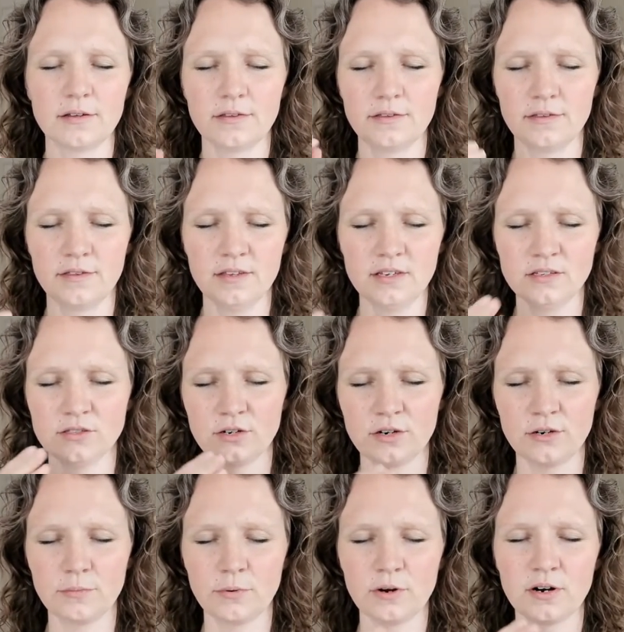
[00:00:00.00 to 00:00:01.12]
These
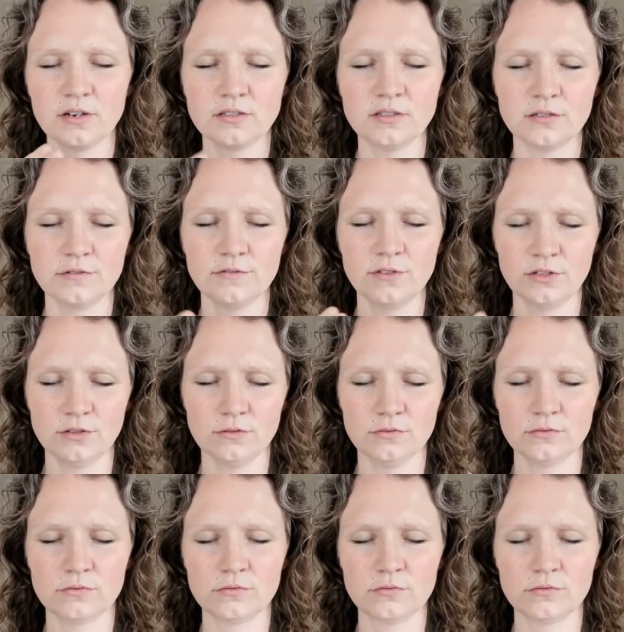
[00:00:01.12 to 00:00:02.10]
are parts of you,